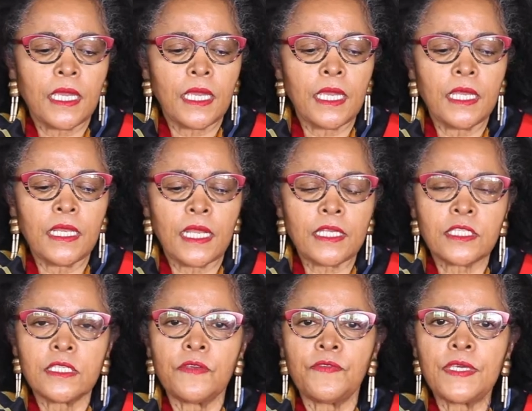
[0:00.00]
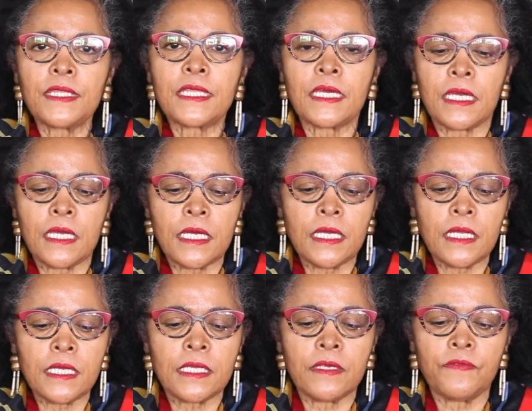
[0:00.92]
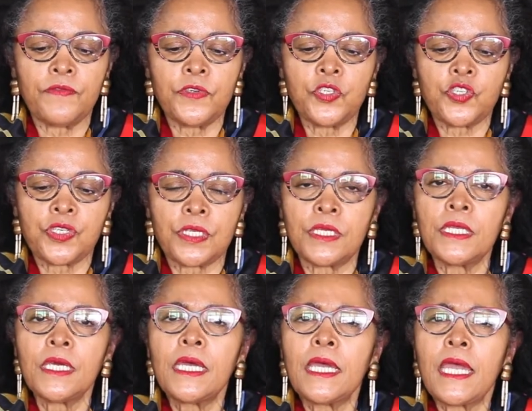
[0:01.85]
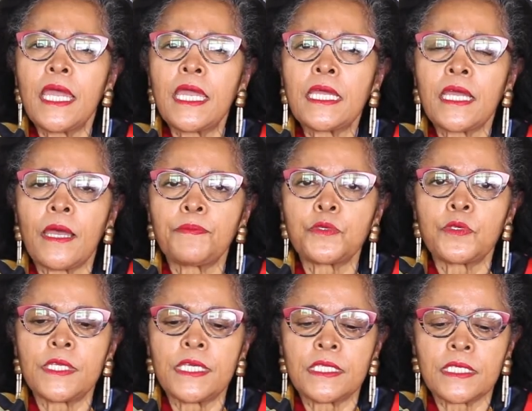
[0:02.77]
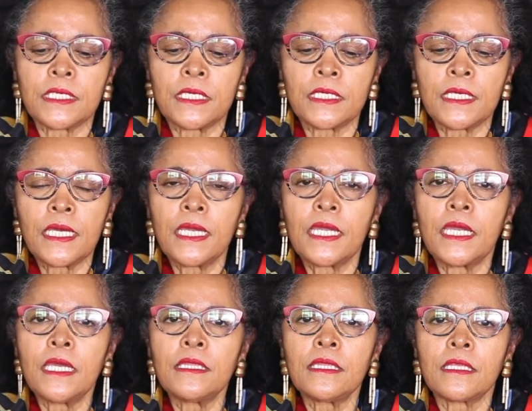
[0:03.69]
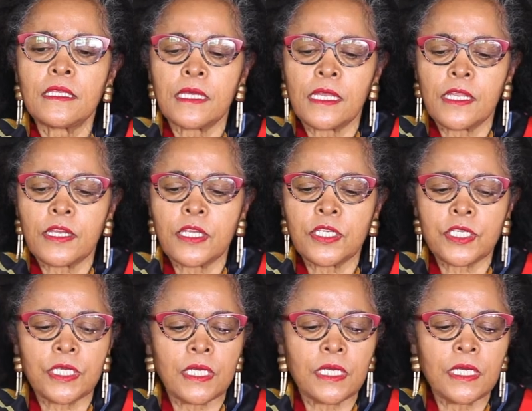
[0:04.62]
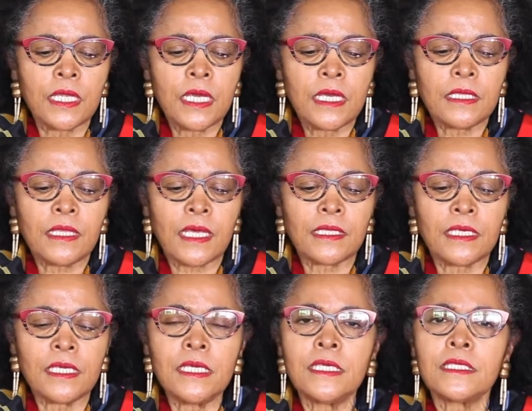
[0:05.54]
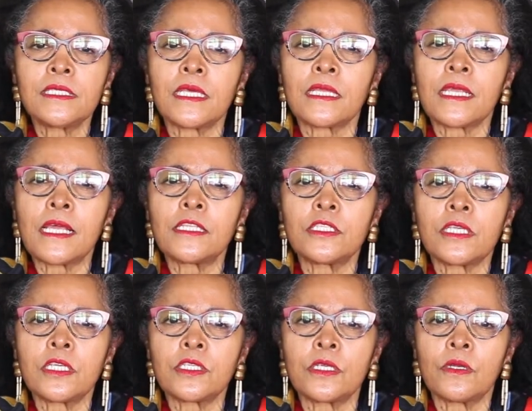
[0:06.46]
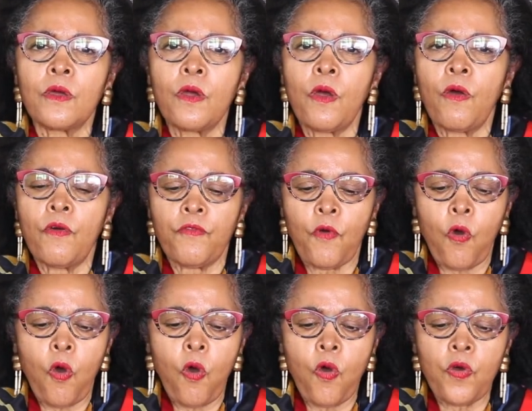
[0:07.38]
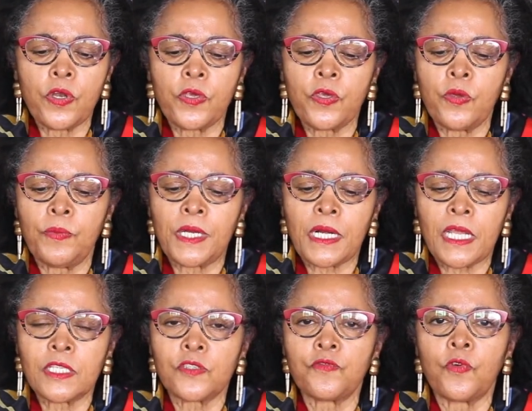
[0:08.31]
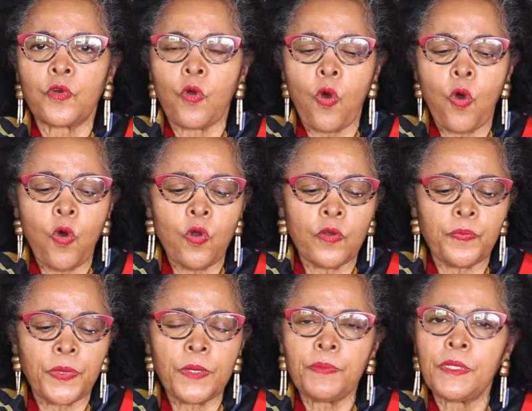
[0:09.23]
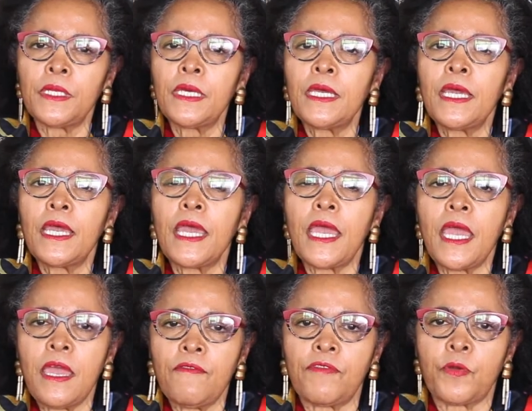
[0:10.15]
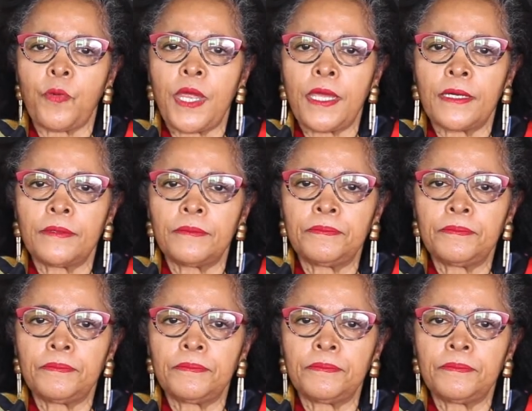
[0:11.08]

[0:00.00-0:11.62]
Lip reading: in achieving the early vision encapsulated in the Declaration, that is the realization of all human rights for all people everywhere.